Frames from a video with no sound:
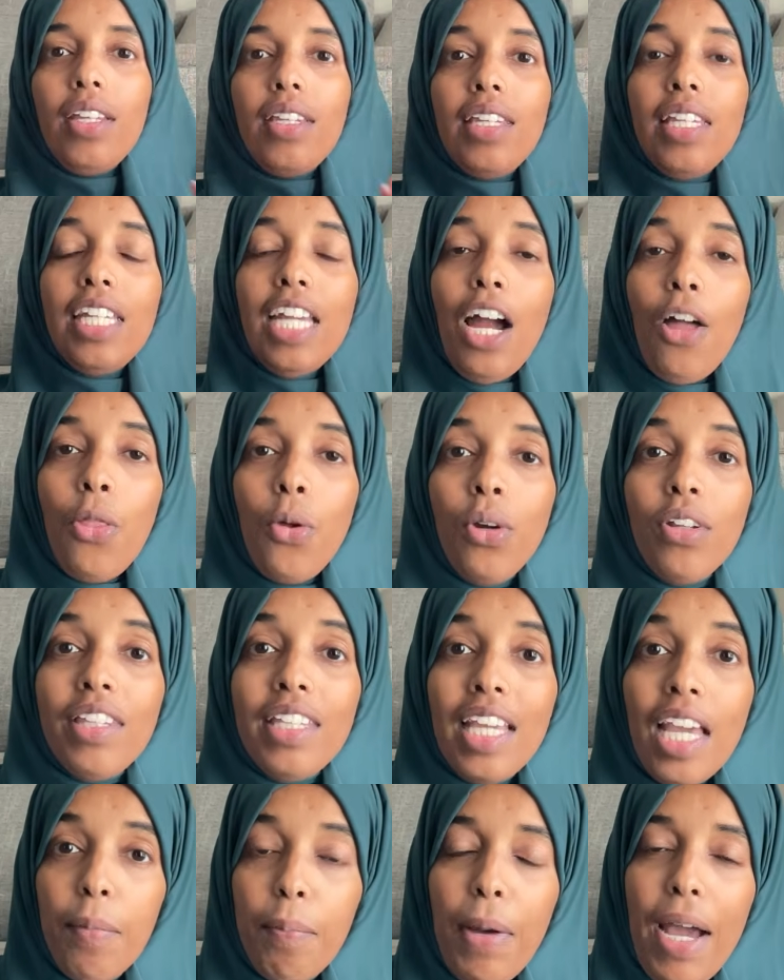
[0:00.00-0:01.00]
The other
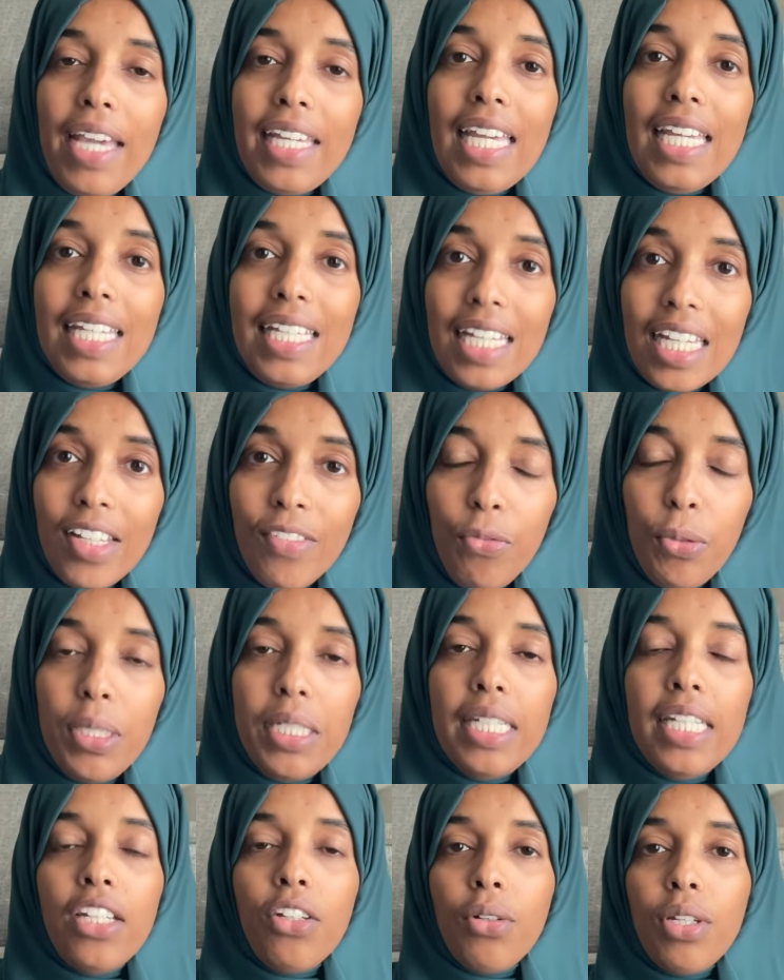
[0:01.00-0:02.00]
tip I can give with
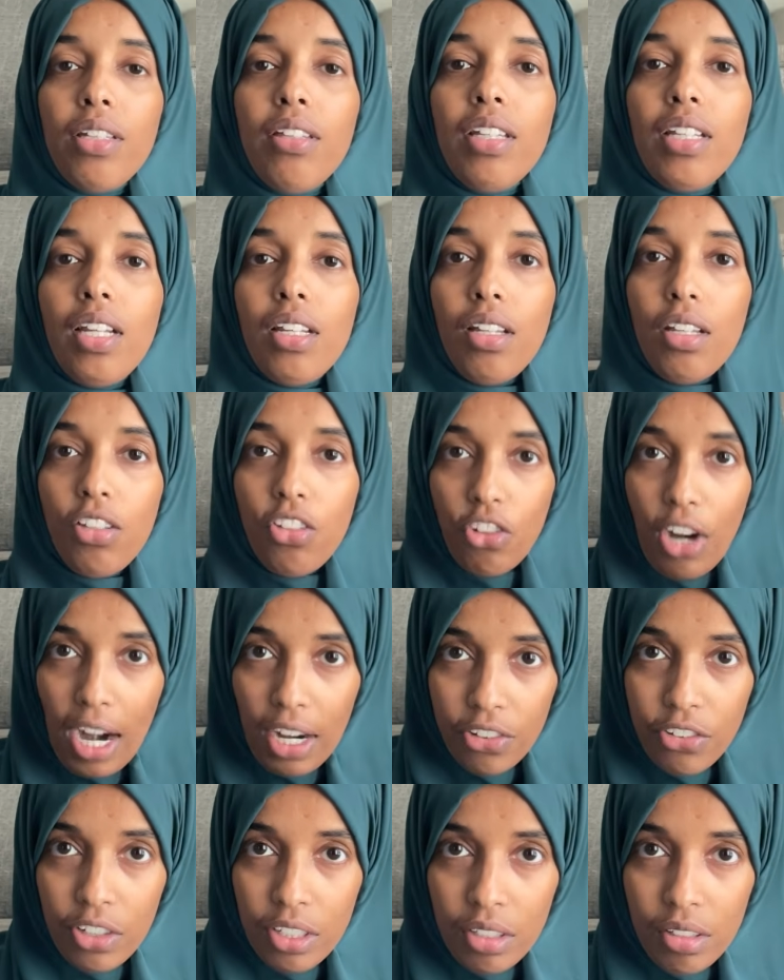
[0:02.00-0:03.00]
decreasing the
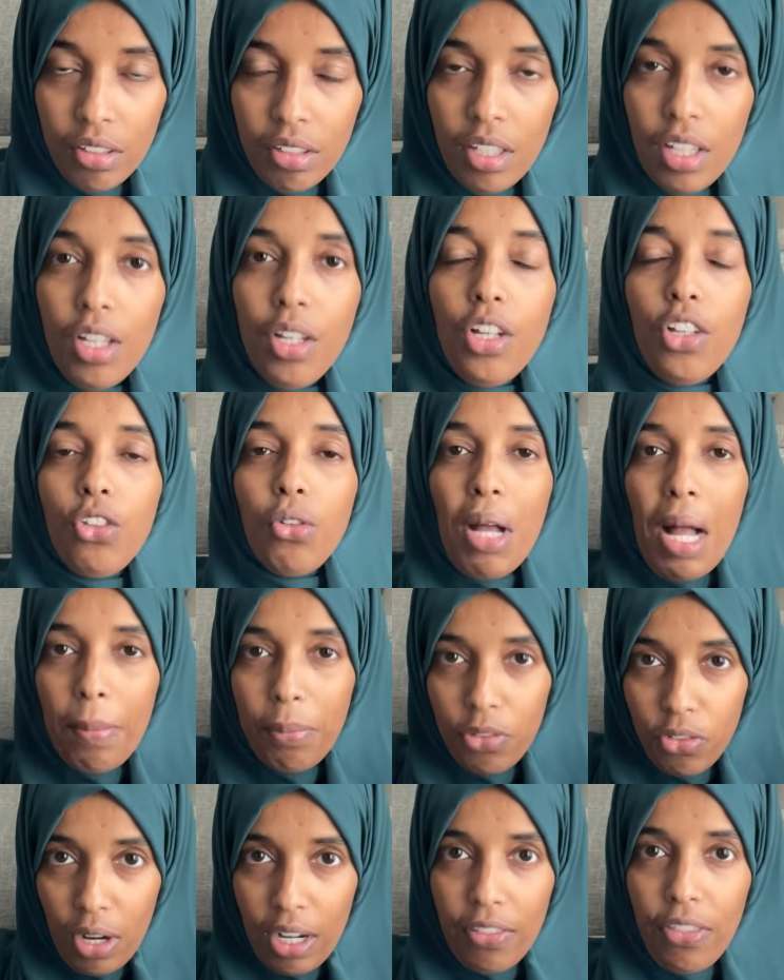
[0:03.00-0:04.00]
distractions to help
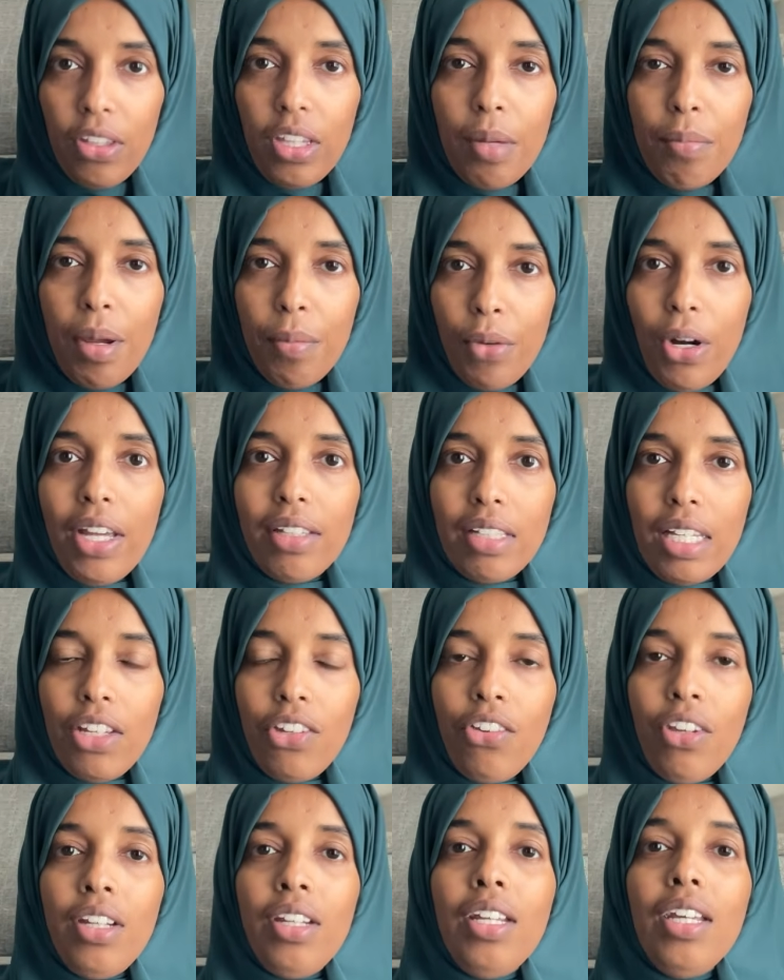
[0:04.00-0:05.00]
strengthen the
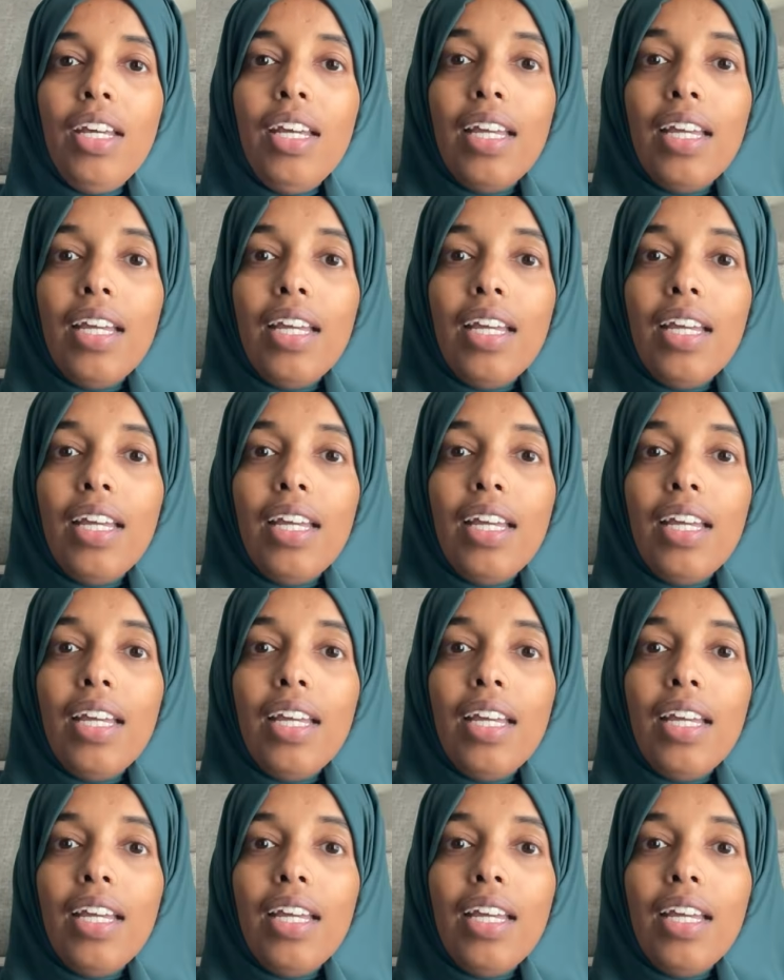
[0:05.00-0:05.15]
memorization